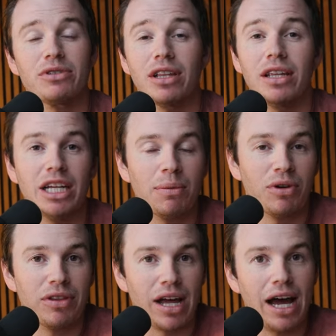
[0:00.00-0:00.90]
I was cleaning up
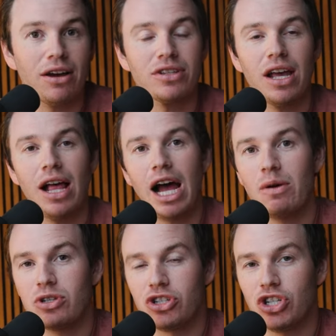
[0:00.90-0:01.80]
around the house. I
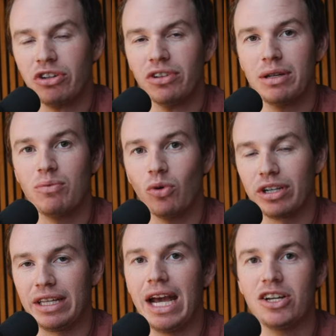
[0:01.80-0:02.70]
was generally more
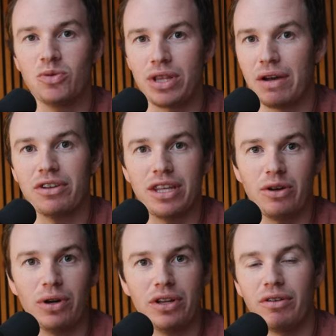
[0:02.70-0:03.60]
engaged with
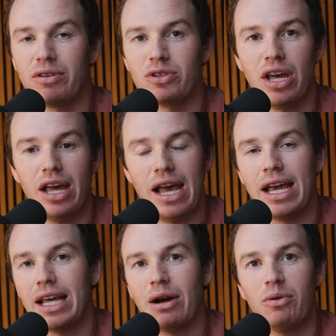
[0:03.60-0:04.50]
everything, whether it was
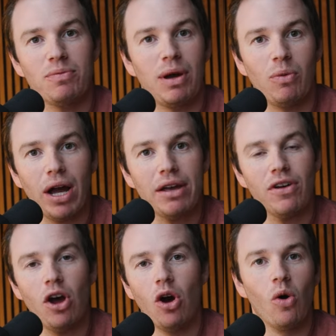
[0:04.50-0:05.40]
hanging out with my wife